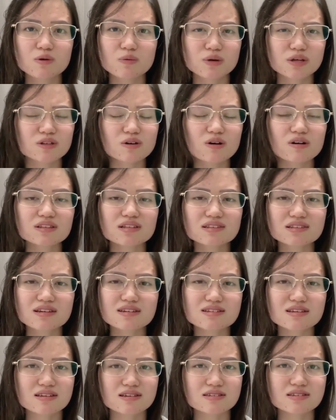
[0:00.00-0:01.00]
With all the
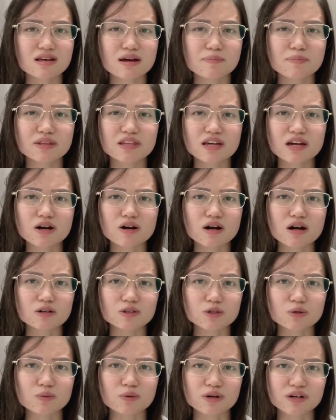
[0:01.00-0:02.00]
things that is happening
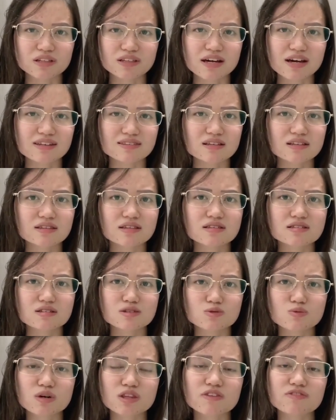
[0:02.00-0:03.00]
around the world, I think this
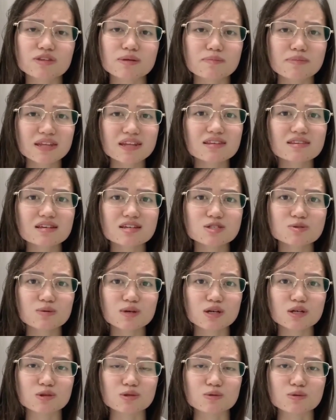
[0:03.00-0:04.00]
is one of the many things
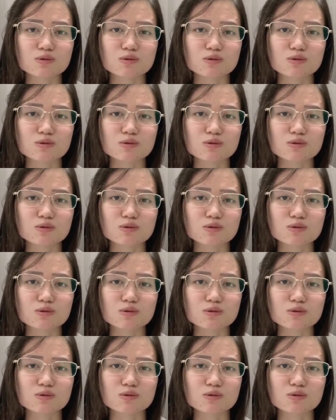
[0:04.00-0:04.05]
we can